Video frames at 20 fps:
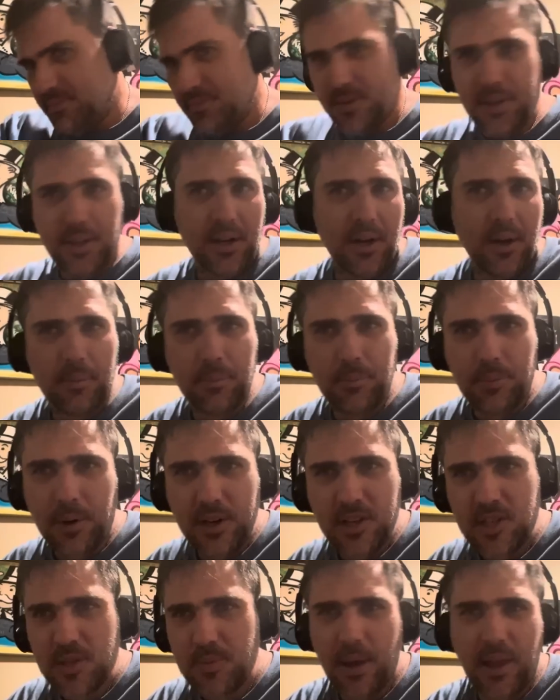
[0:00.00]
you know,
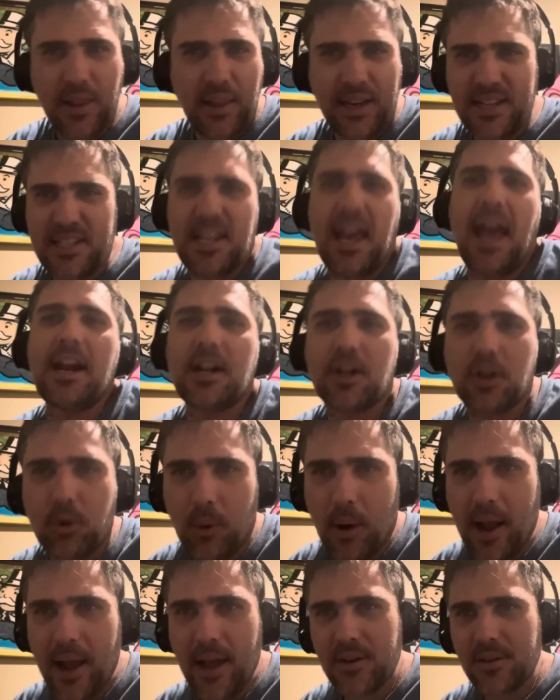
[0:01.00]
probably spent like 10
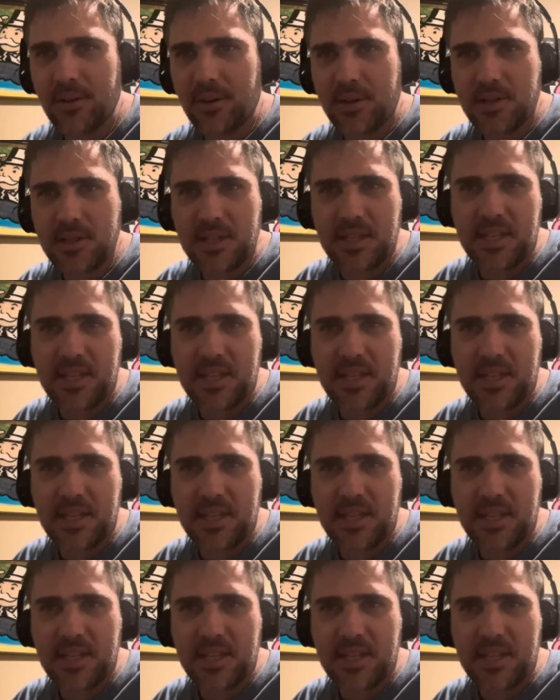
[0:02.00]
grand on his